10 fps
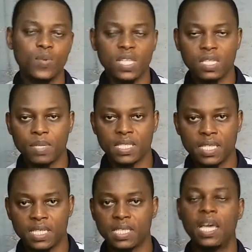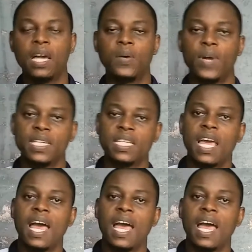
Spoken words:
within the business, right?